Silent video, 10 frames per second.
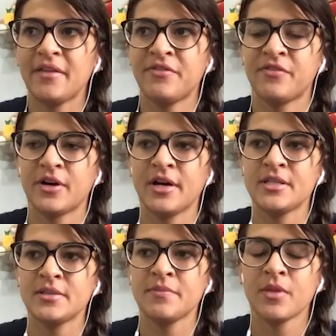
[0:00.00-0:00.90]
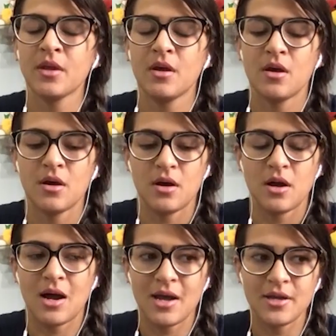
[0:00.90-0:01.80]
first
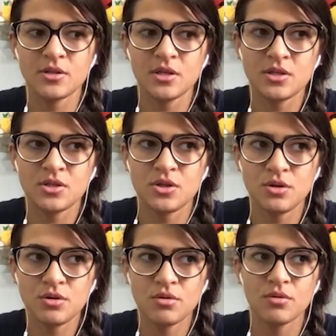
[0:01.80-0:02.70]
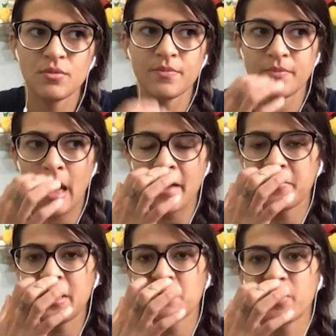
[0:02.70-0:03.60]
I use it to. I
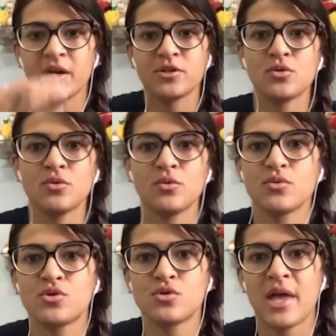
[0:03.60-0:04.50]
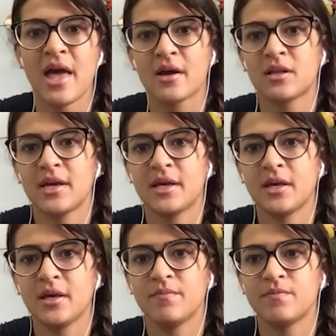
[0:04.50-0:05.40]
really wanted to get like
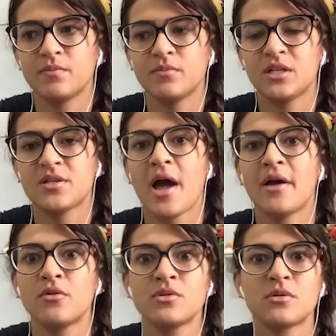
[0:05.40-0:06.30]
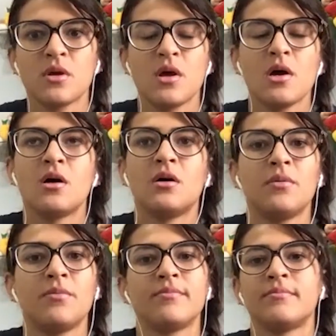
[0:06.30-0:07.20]
the titles
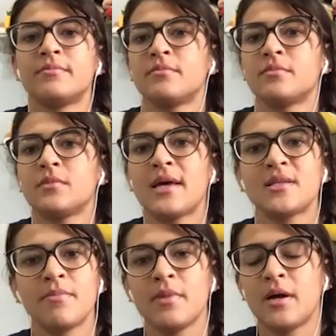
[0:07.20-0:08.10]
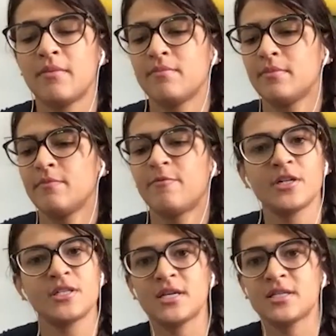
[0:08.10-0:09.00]
um, as a
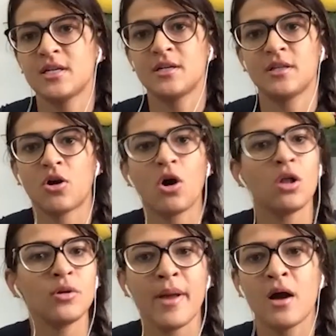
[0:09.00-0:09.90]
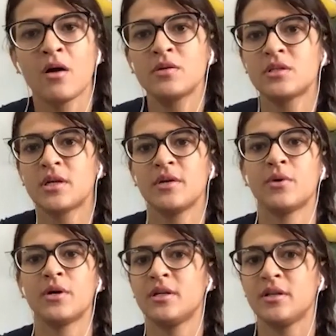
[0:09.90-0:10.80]
first as the color belts. I
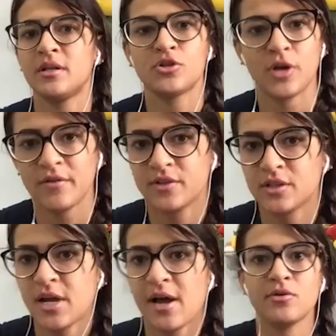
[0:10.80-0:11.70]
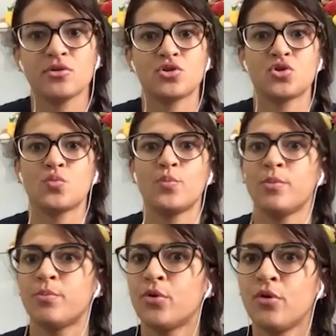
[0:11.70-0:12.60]
wanted to have the titles, to be
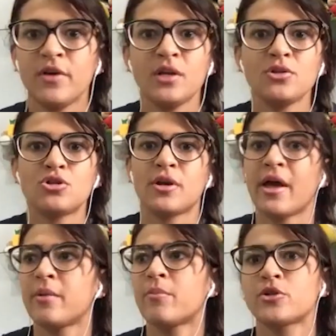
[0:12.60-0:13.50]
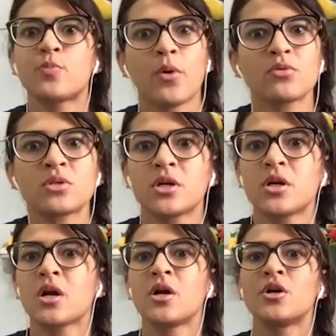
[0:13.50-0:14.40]
improving, to get more
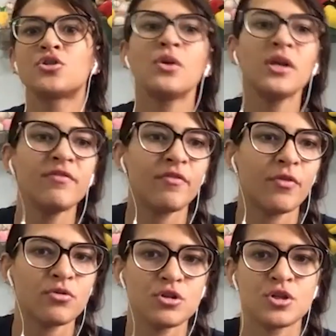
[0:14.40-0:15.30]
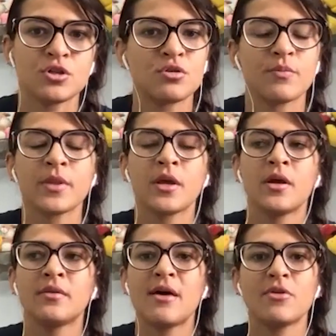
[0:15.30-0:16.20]
sponsor, to leave from jiu-jitsu.
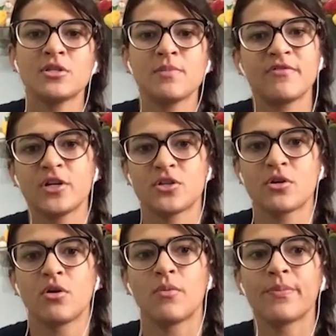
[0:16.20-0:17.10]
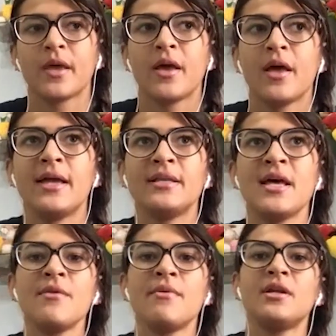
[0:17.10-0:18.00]
That was my first goal. And
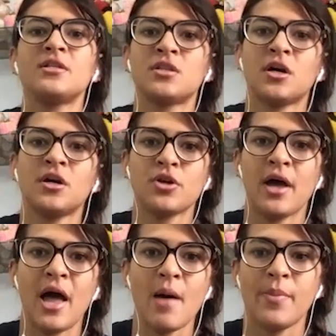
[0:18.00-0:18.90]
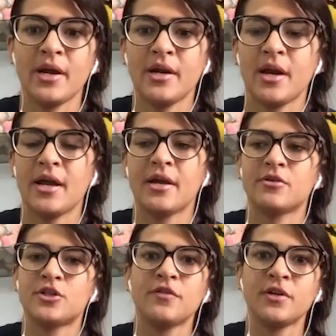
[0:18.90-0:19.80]
then when it started to happen, I
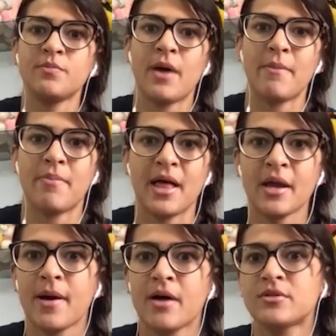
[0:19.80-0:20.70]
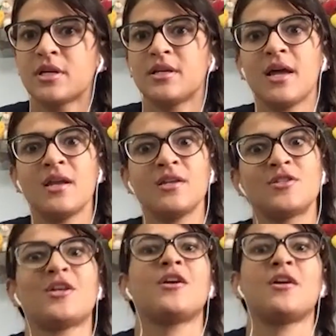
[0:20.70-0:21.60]
achieved my black belt, and then it
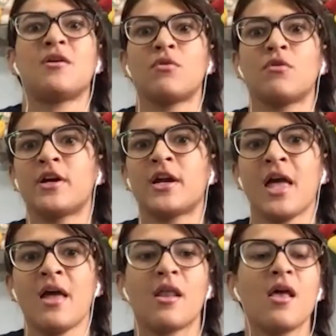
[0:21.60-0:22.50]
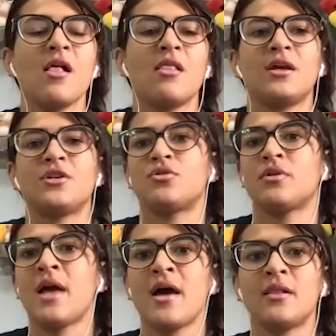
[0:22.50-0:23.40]
started all over again, like to
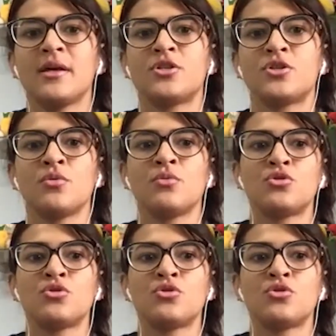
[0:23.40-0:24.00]
get like to